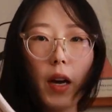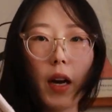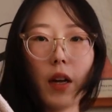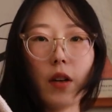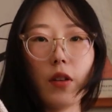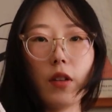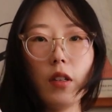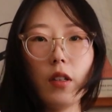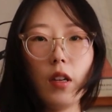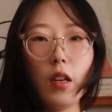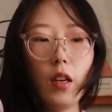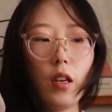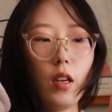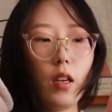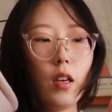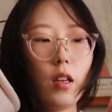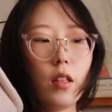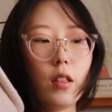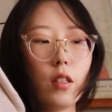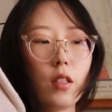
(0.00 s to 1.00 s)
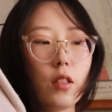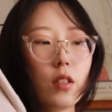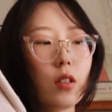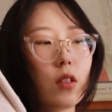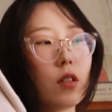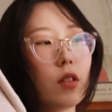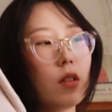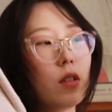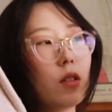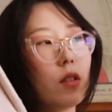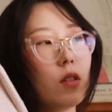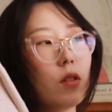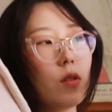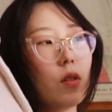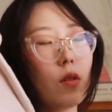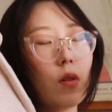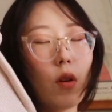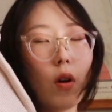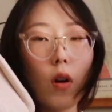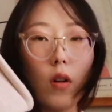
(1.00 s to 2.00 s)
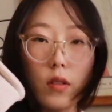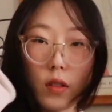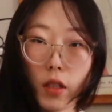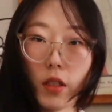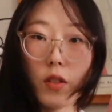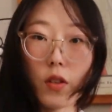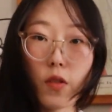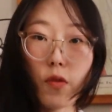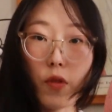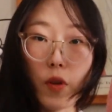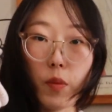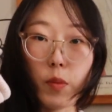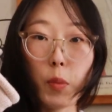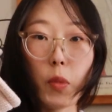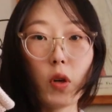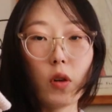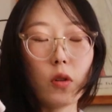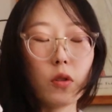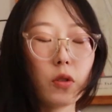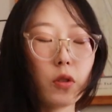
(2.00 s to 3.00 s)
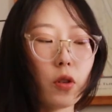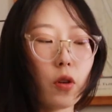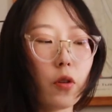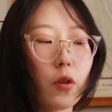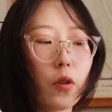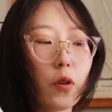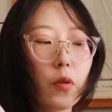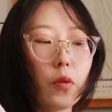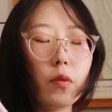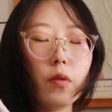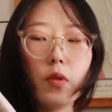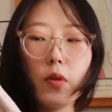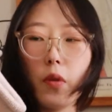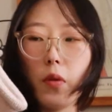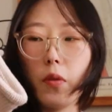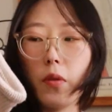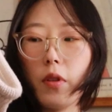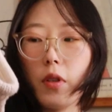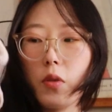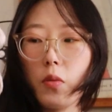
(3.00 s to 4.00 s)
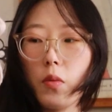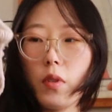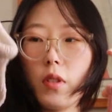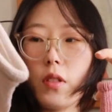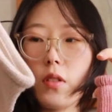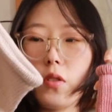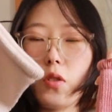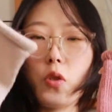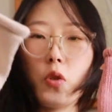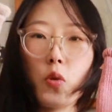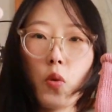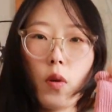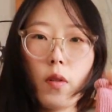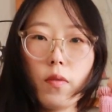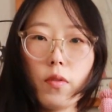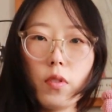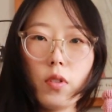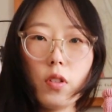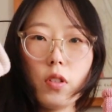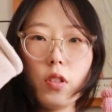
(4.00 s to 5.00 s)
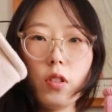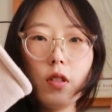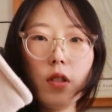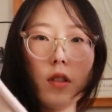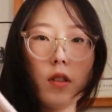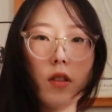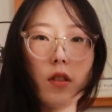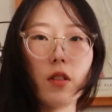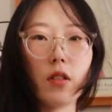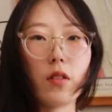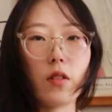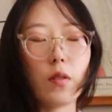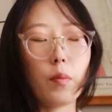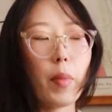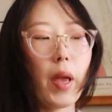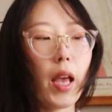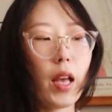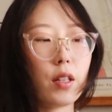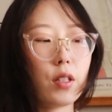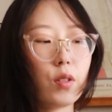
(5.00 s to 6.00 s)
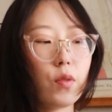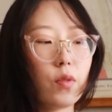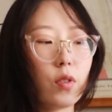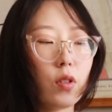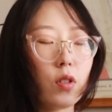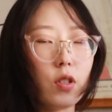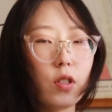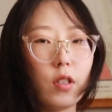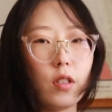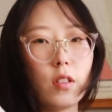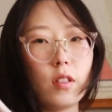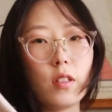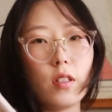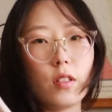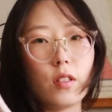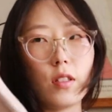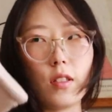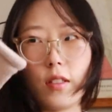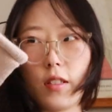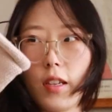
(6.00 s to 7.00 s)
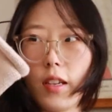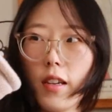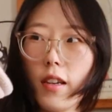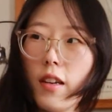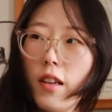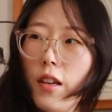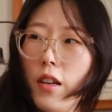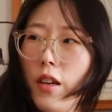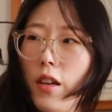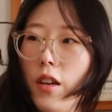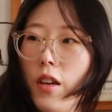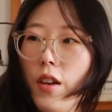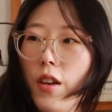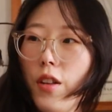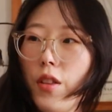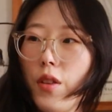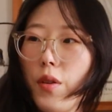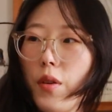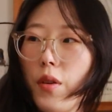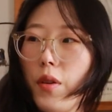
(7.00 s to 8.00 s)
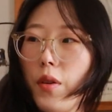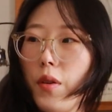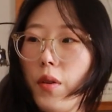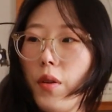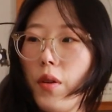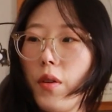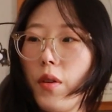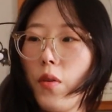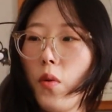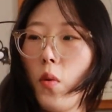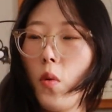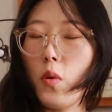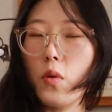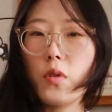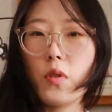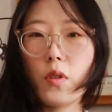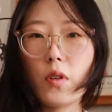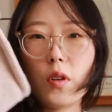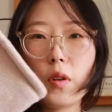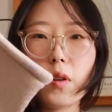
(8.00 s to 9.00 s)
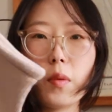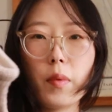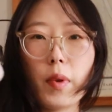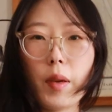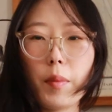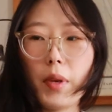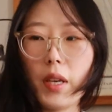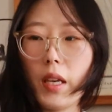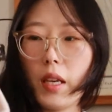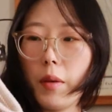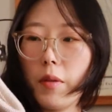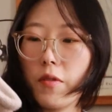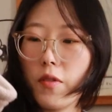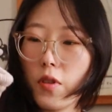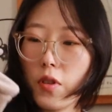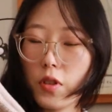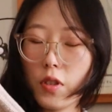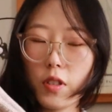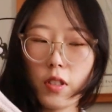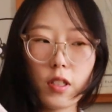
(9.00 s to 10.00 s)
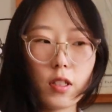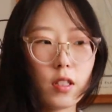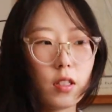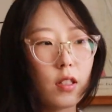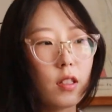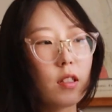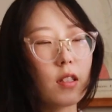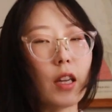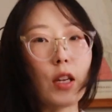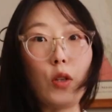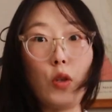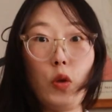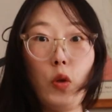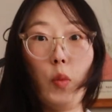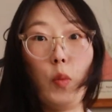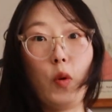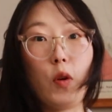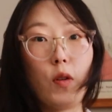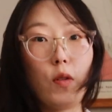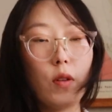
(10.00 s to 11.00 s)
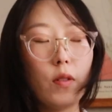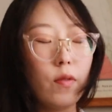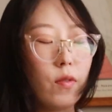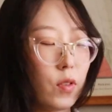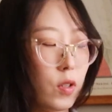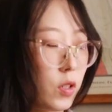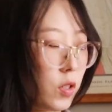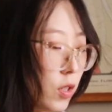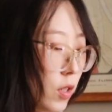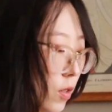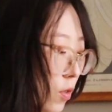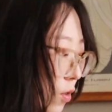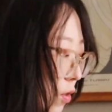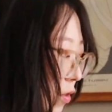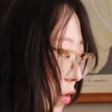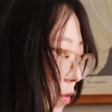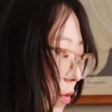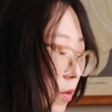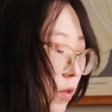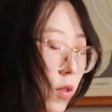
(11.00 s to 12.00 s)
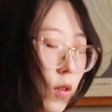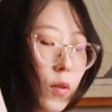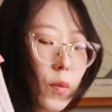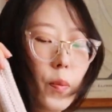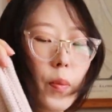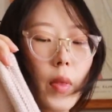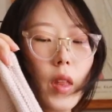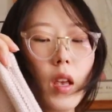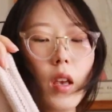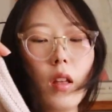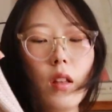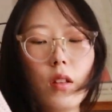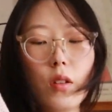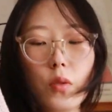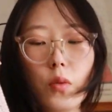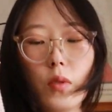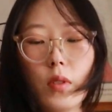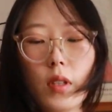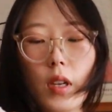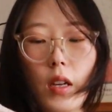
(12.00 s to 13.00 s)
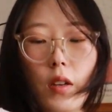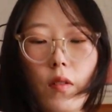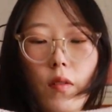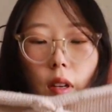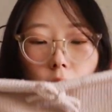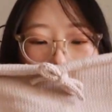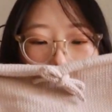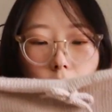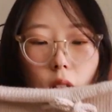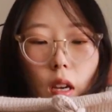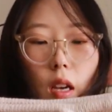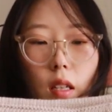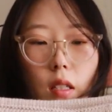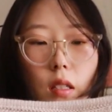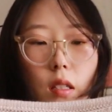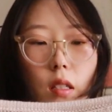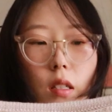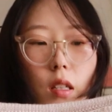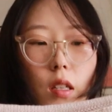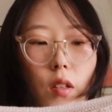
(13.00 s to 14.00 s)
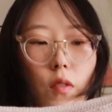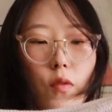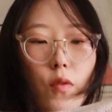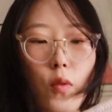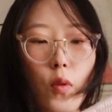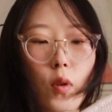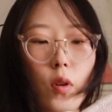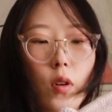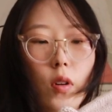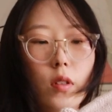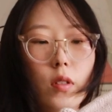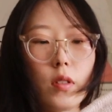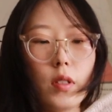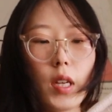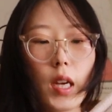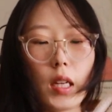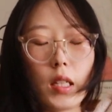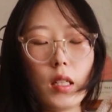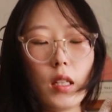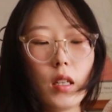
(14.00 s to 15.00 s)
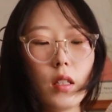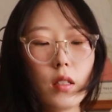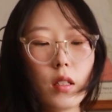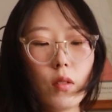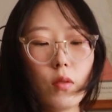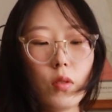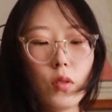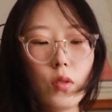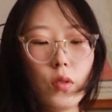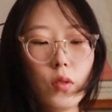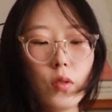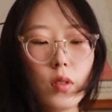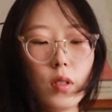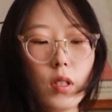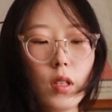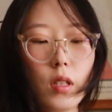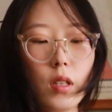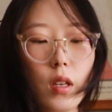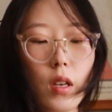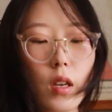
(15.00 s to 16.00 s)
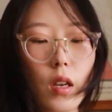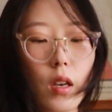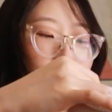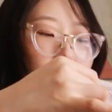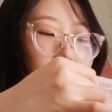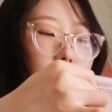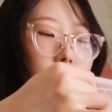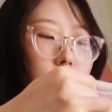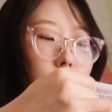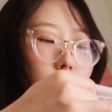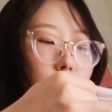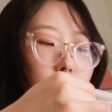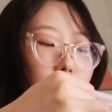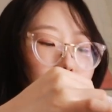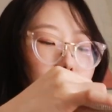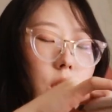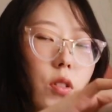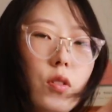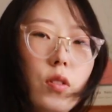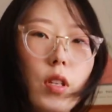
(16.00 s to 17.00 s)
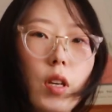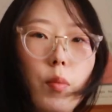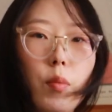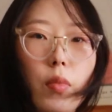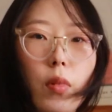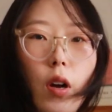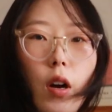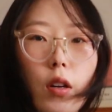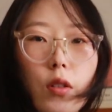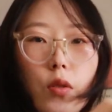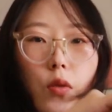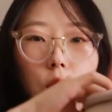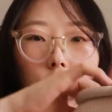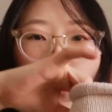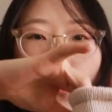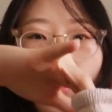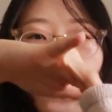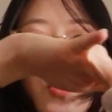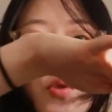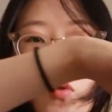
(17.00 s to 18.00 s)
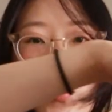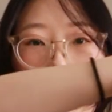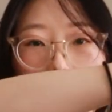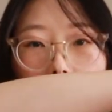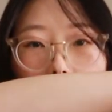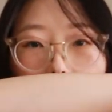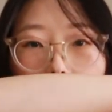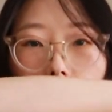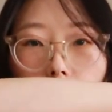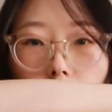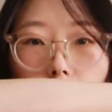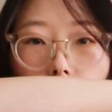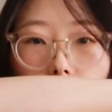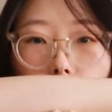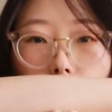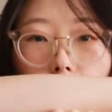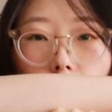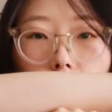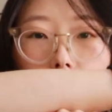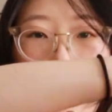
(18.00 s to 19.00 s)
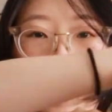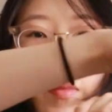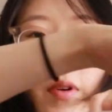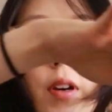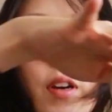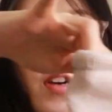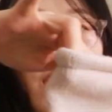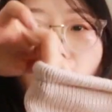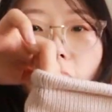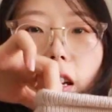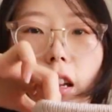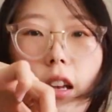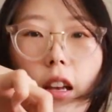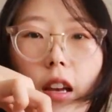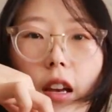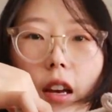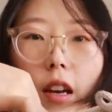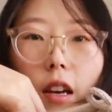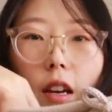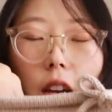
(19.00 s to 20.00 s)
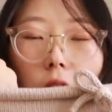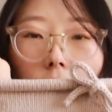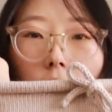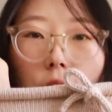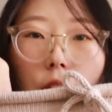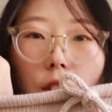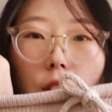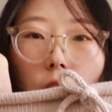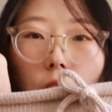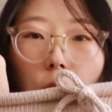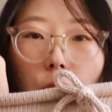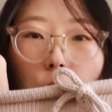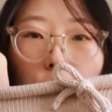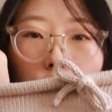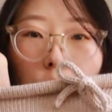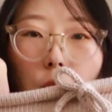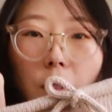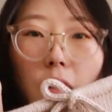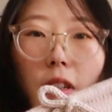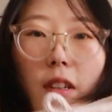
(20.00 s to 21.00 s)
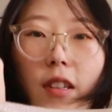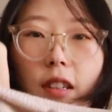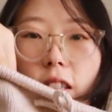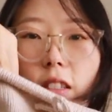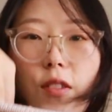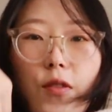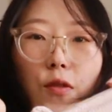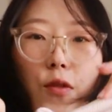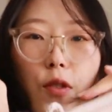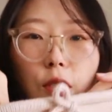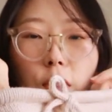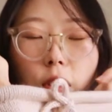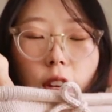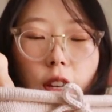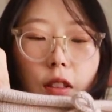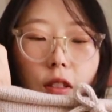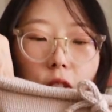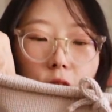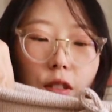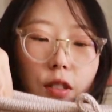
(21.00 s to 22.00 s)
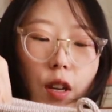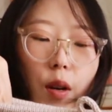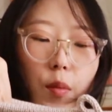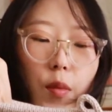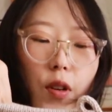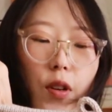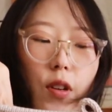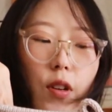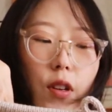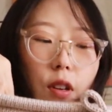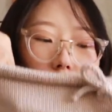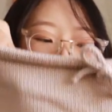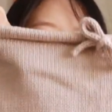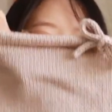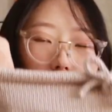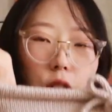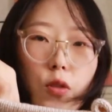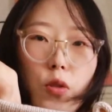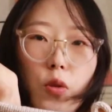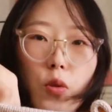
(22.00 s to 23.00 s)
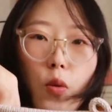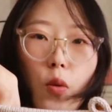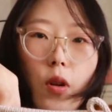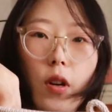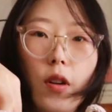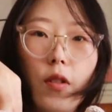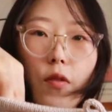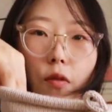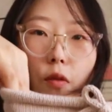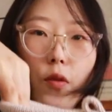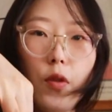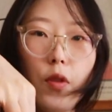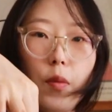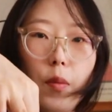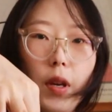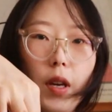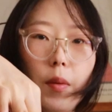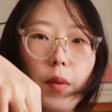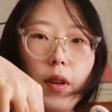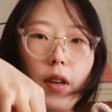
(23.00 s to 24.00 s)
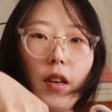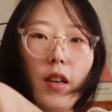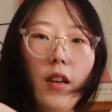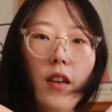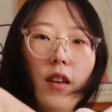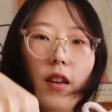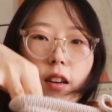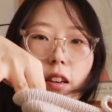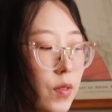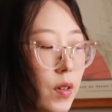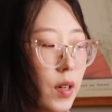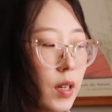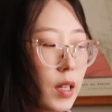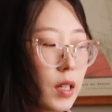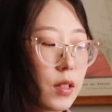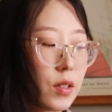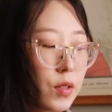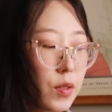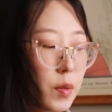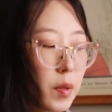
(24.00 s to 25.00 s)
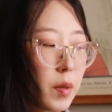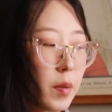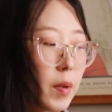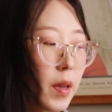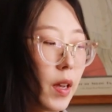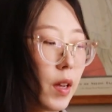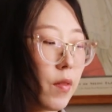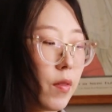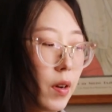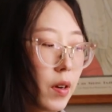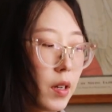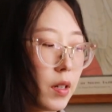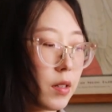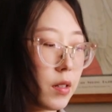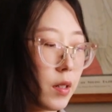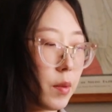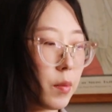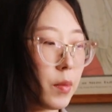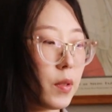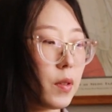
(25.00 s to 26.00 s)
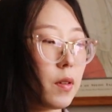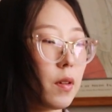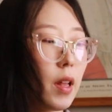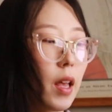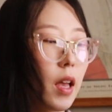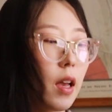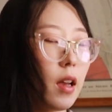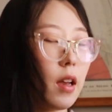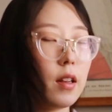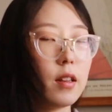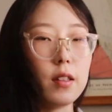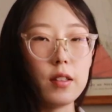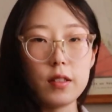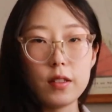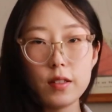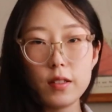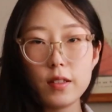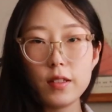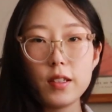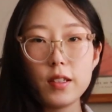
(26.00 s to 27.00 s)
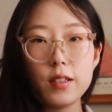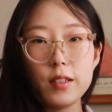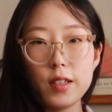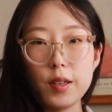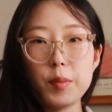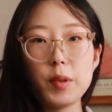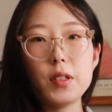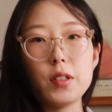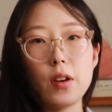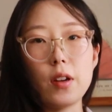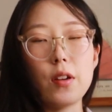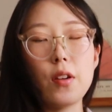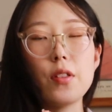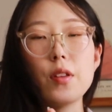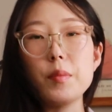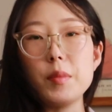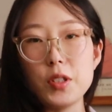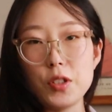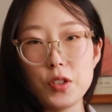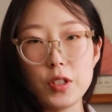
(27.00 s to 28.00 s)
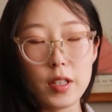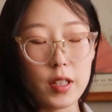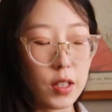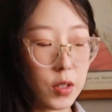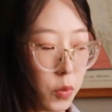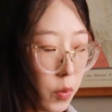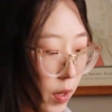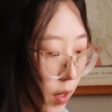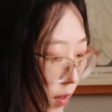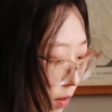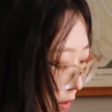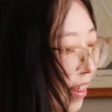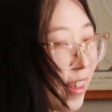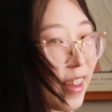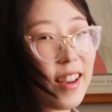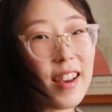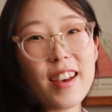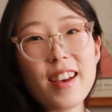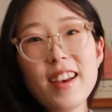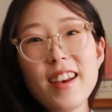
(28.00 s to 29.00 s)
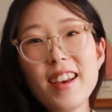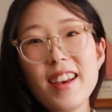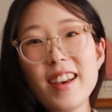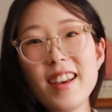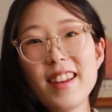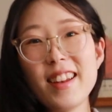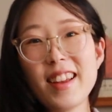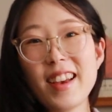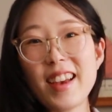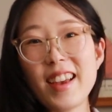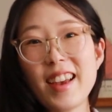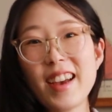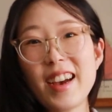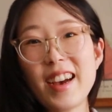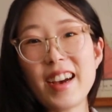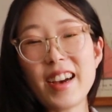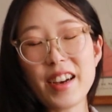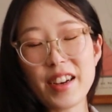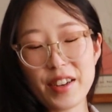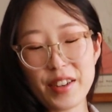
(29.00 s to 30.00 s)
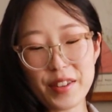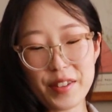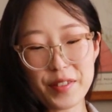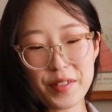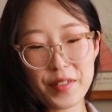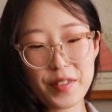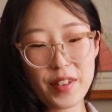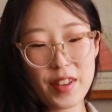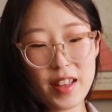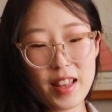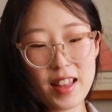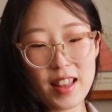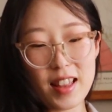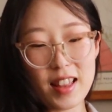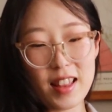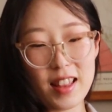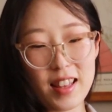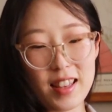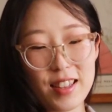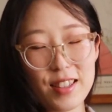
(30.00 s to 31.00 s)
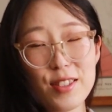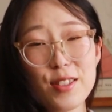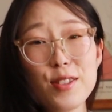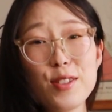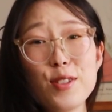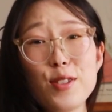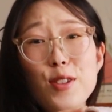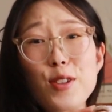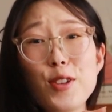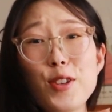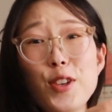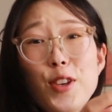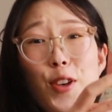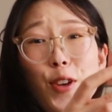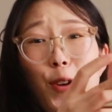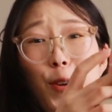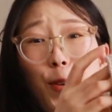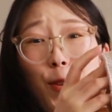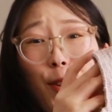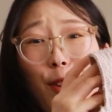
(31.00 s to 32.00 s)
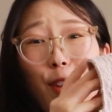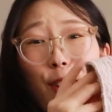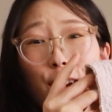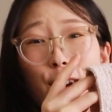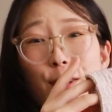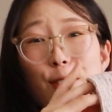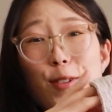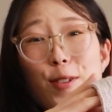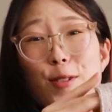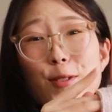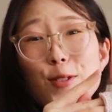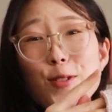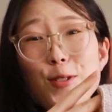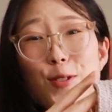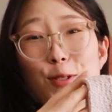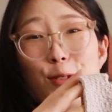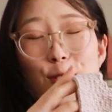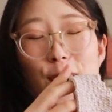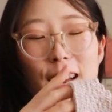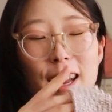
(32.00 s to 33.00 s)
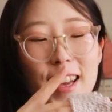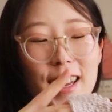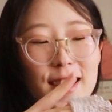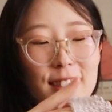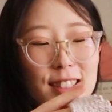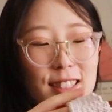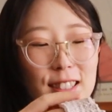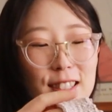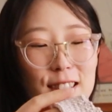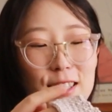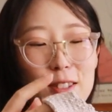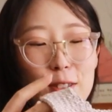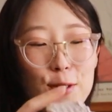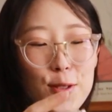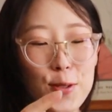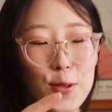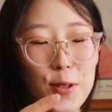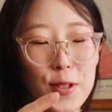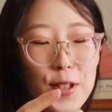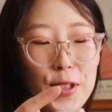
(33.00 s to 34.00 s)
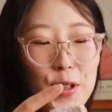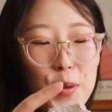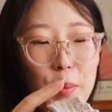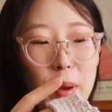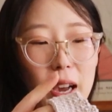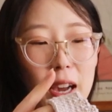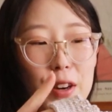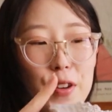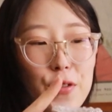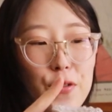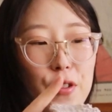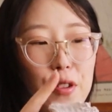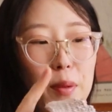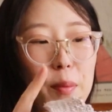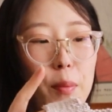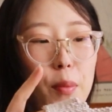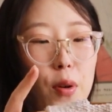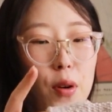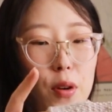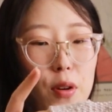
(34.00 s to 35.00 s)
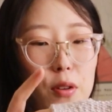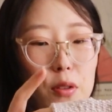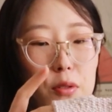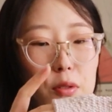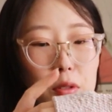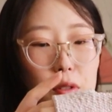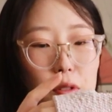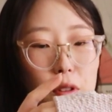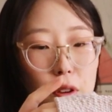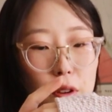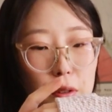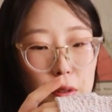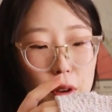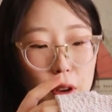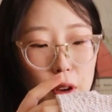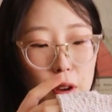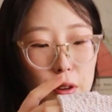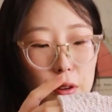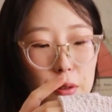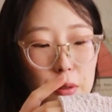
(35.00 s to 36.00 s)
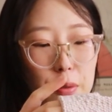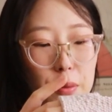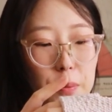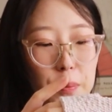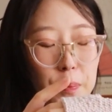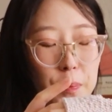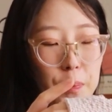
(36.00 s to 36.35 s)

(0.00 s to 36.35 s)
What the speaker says: pattern. These are from Pearl Soho. So this one is the short version and this is the pants version. This is like the older baby version and this is like newborn version too. So this was kind of like the test knit for the techniques I was using. So this also needs to get blocked so it will shrink a little bit, but yeah, look how cute it is for like the summer as a short for the baby. It's very easy to be made, very simple, and it could be done on the machine as well. And then I have this cute little dress. This is also another pattern from Pearl Soho.